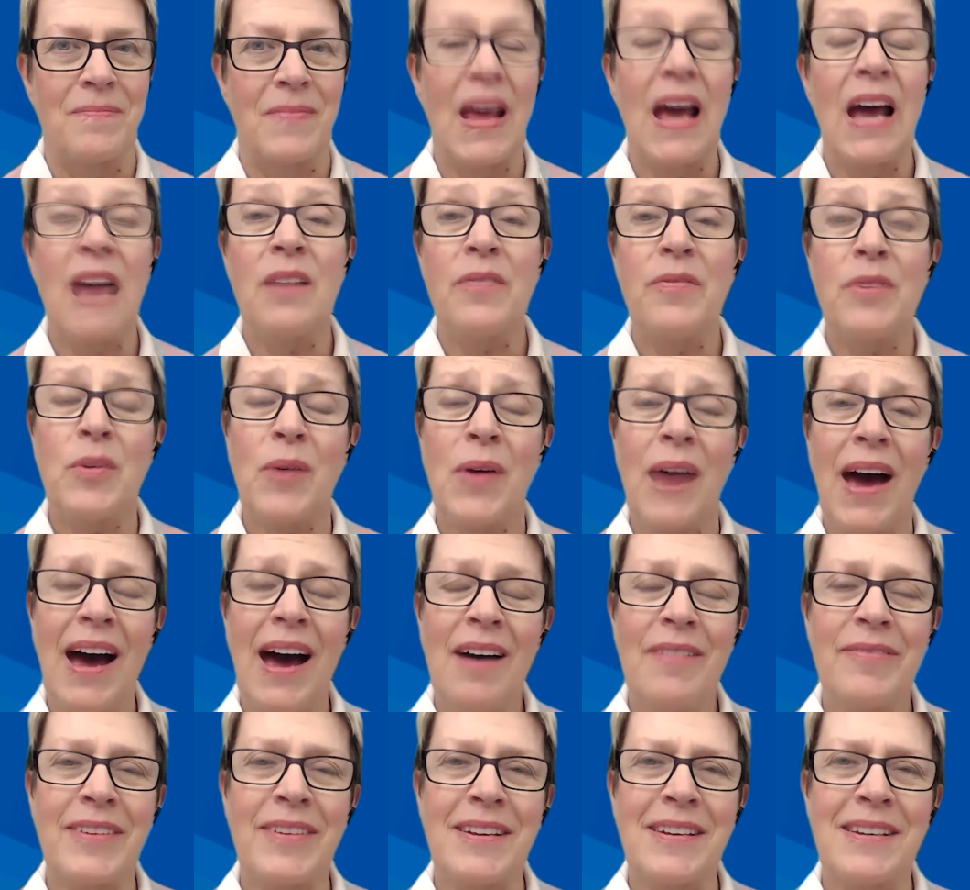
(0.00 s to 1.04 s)
And if you
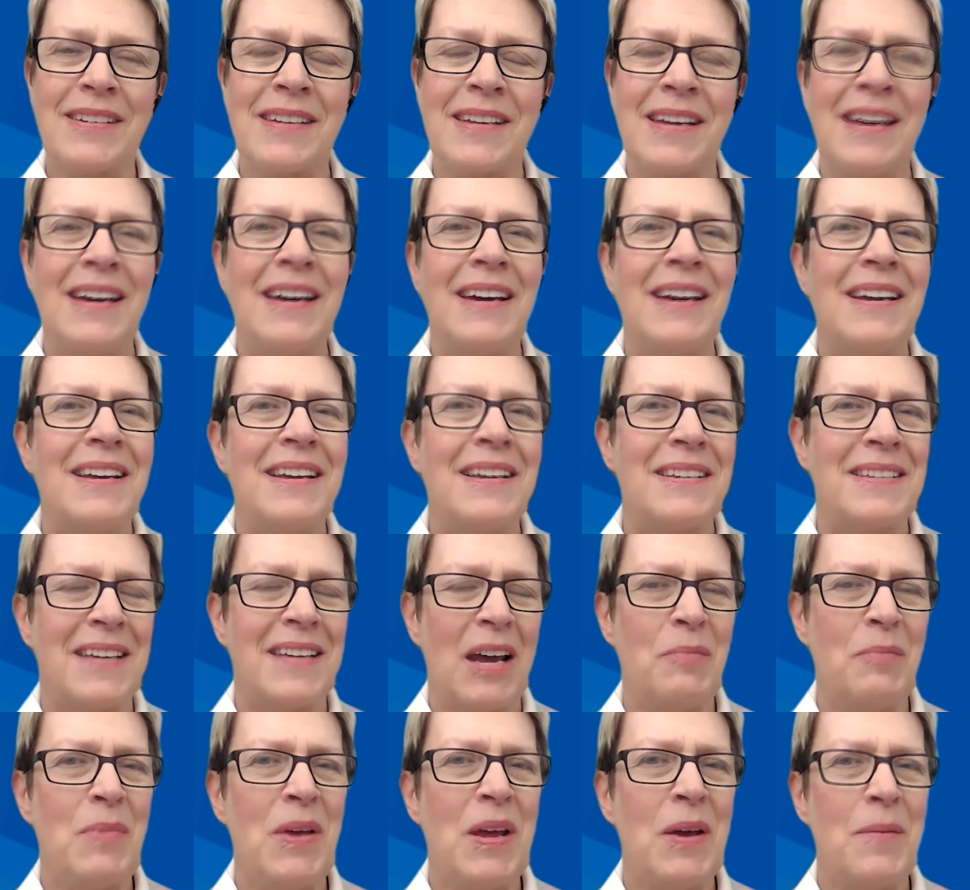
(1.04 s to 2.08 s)
haven't,
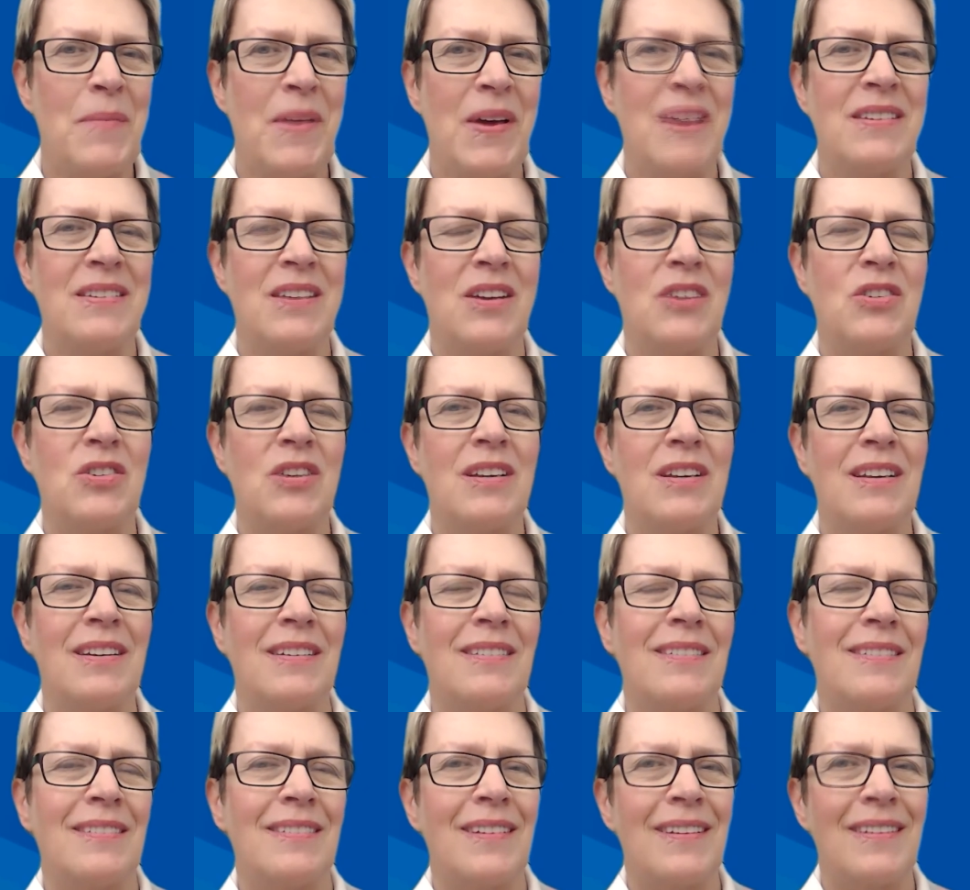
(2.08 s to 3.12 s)
send me a message
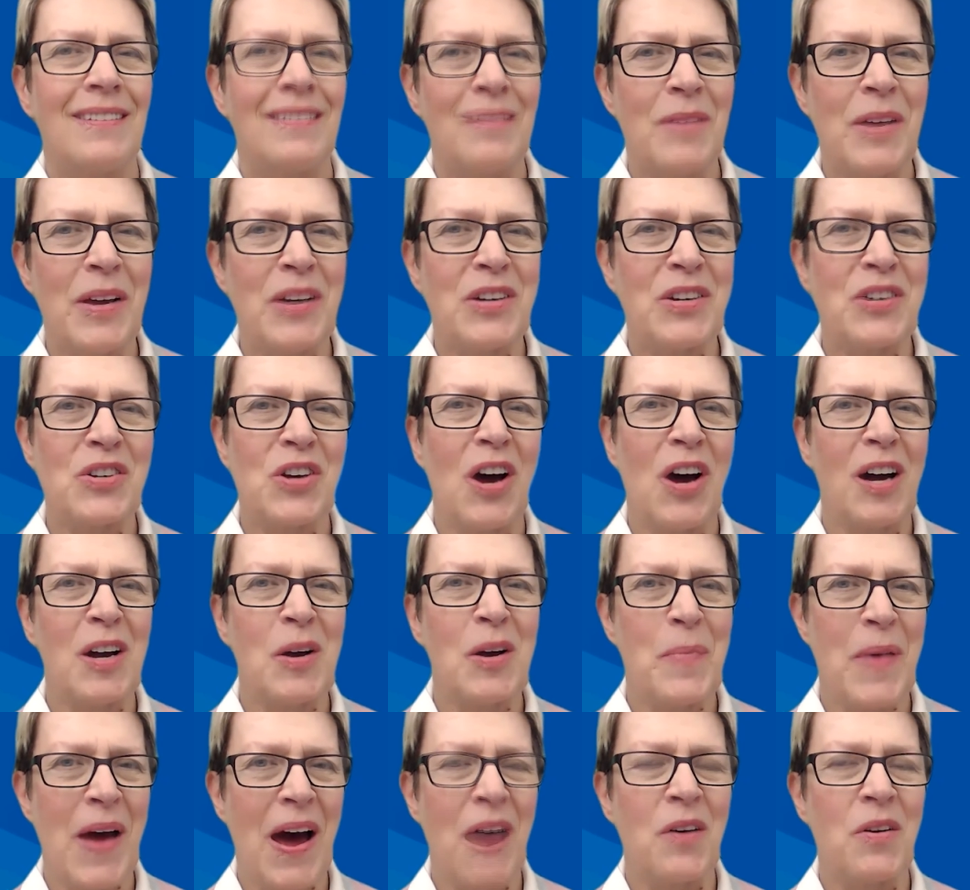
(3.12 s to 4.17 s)
and we could talk
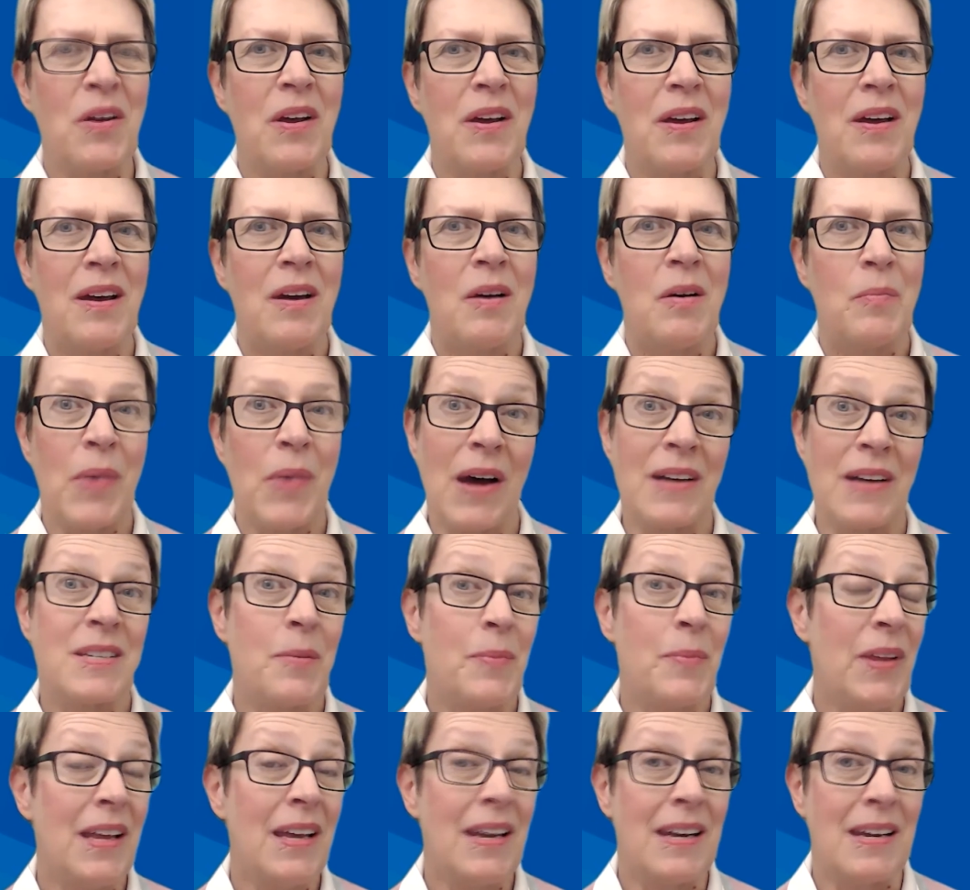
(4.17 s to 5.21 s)
about
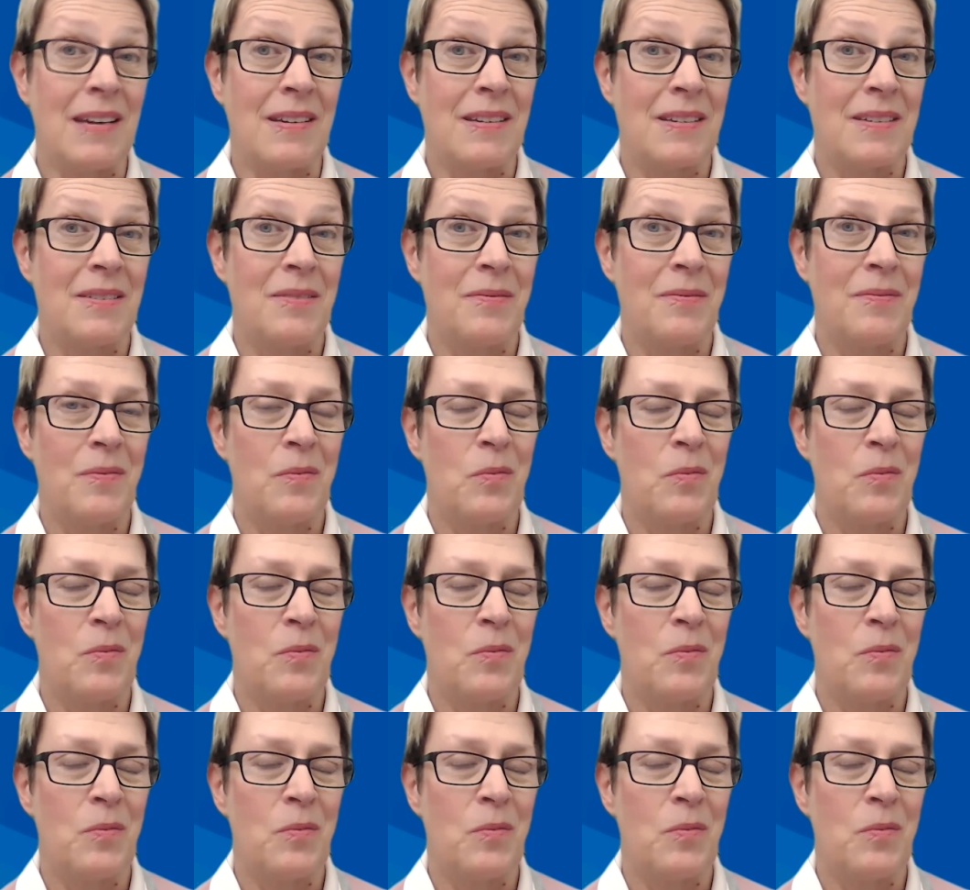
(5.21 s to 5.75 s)
possibilities,